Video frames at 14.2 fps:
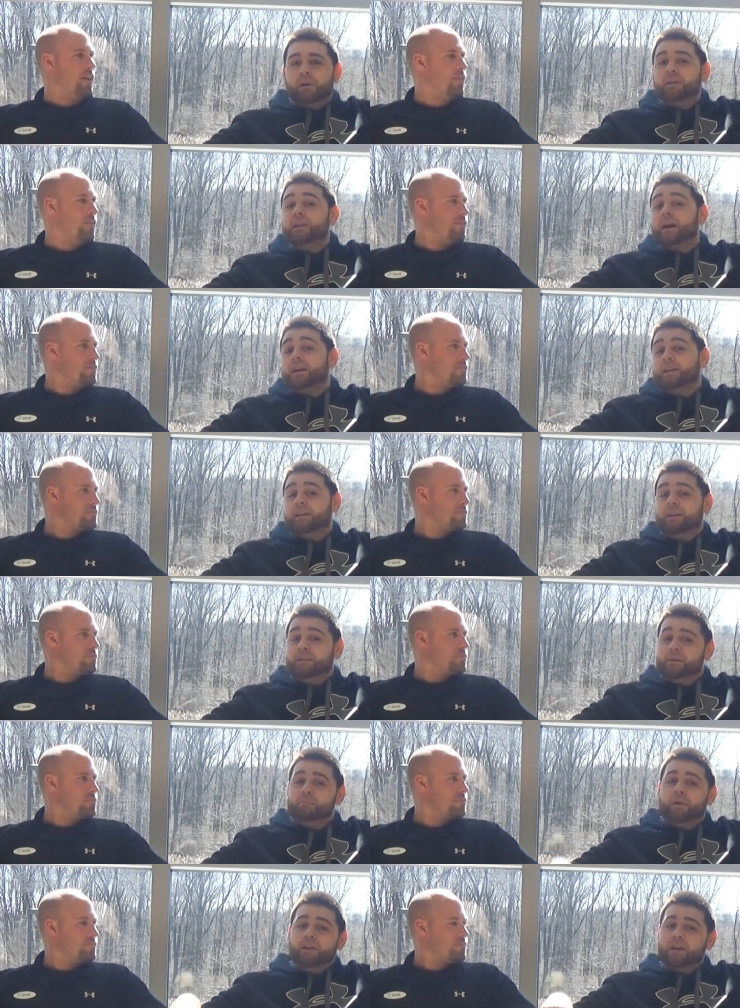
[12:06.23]
Speaker 1: he might not. Even,
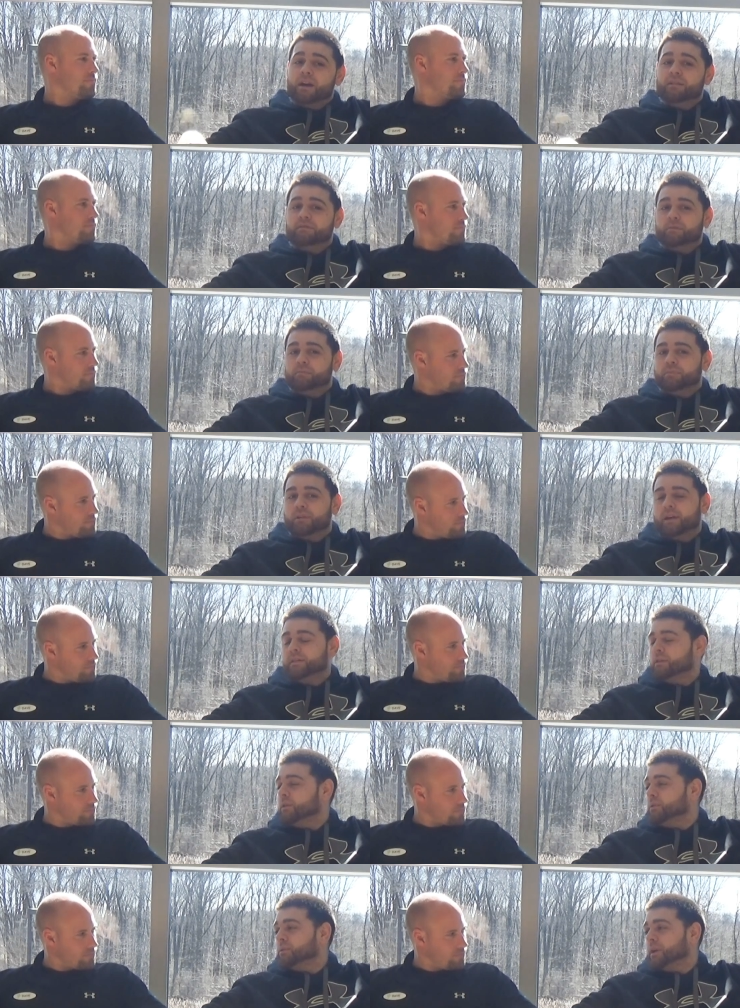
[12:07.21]
he might not even play
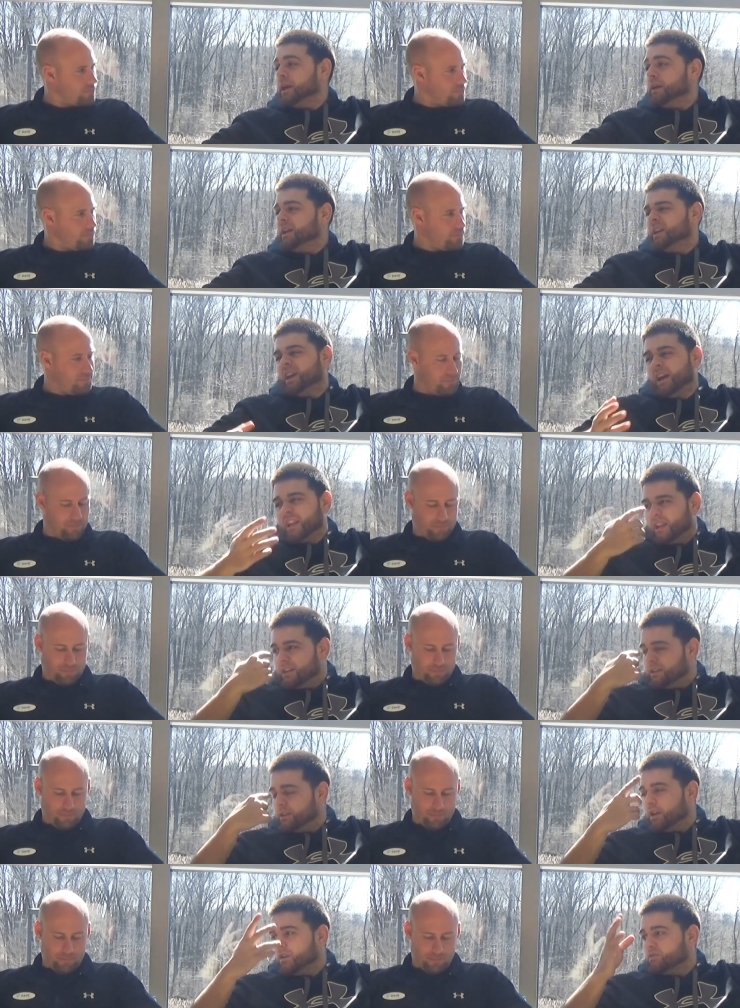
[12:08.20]
the whole game. He got hit
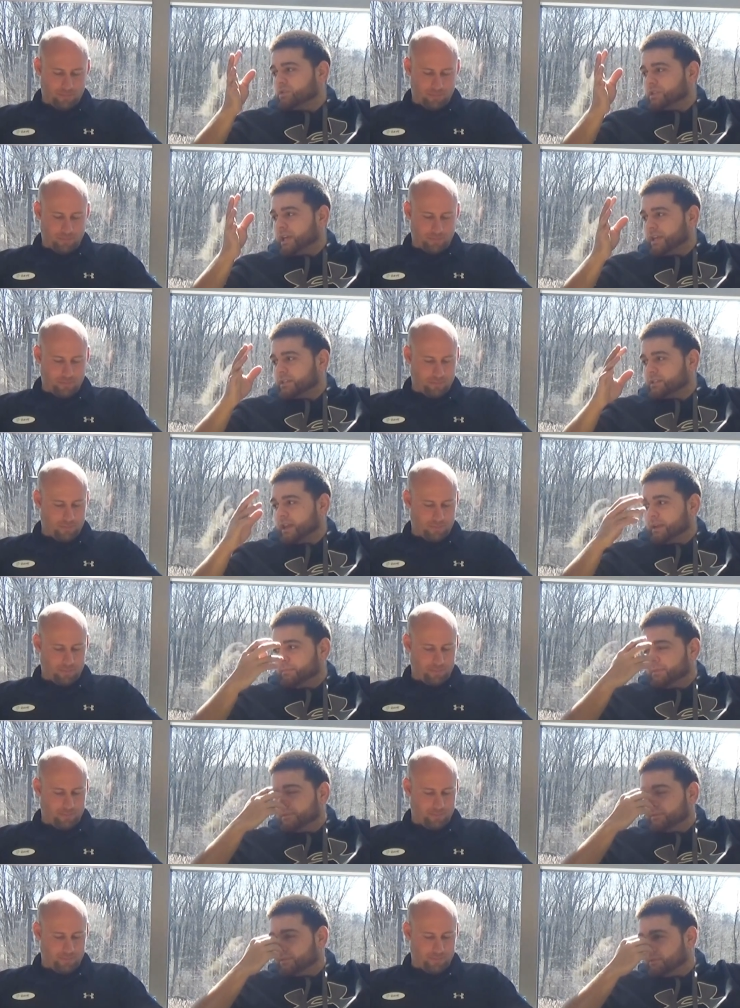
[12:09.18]
in the nose last
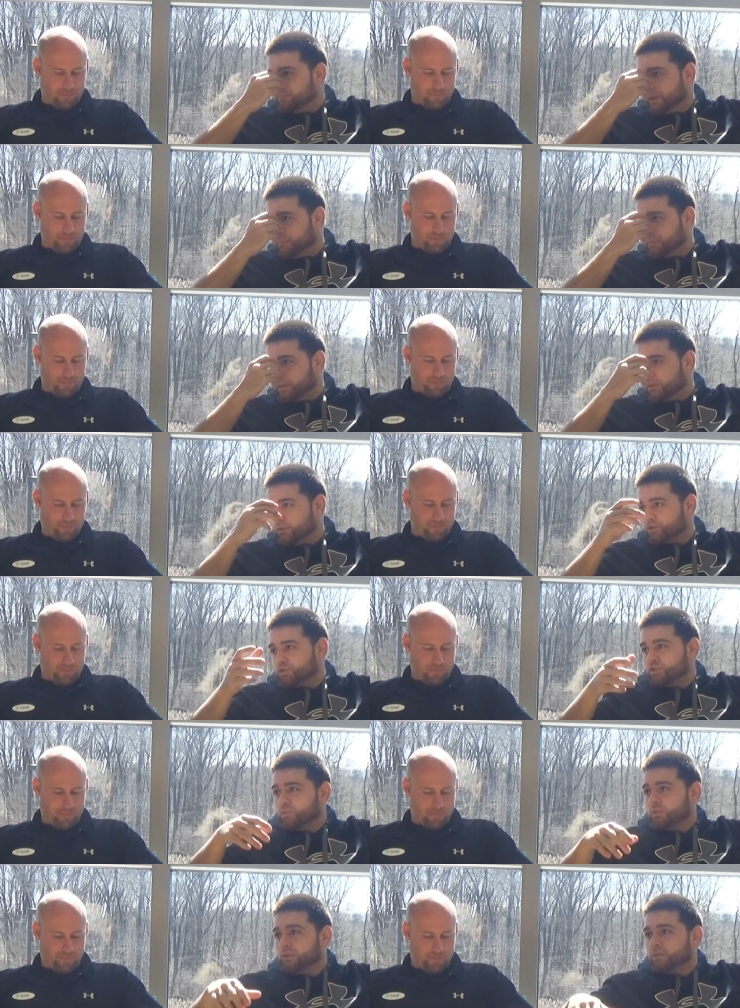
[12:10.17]
game. He might be a little
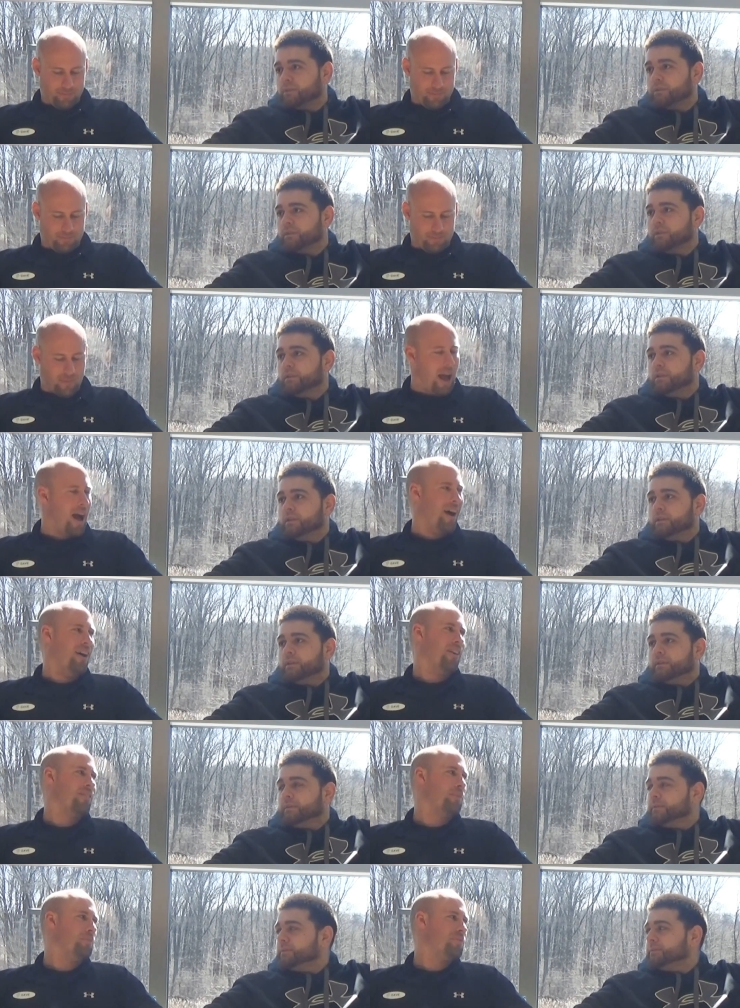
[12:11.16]
sore.
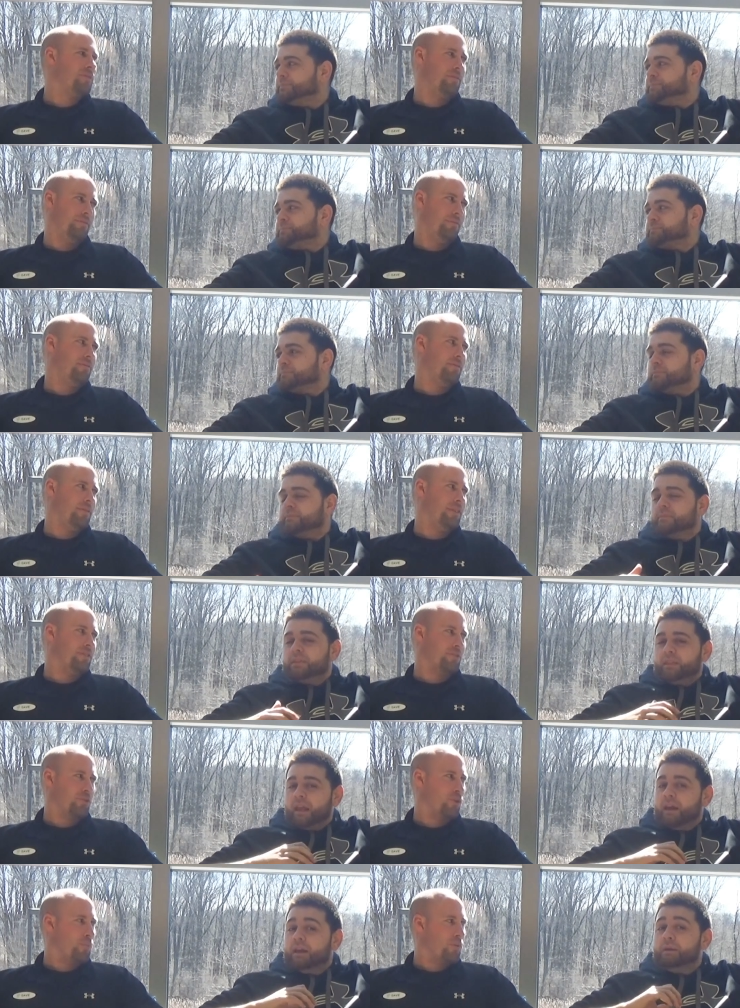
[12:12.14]
No. He's
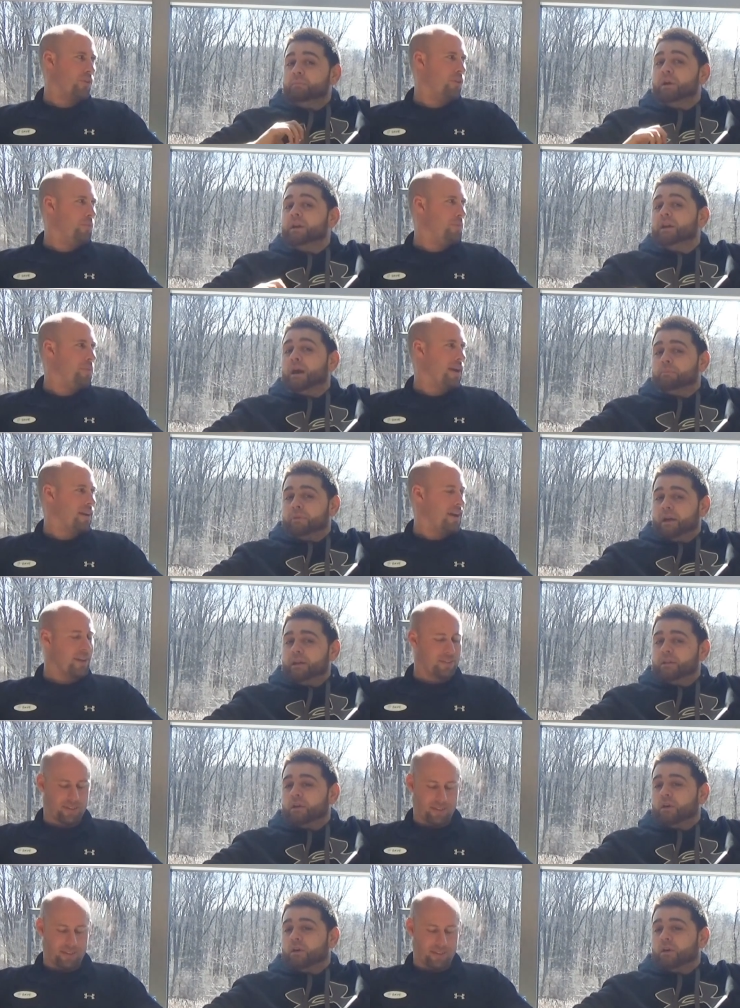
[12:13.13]
a trooper. He might not play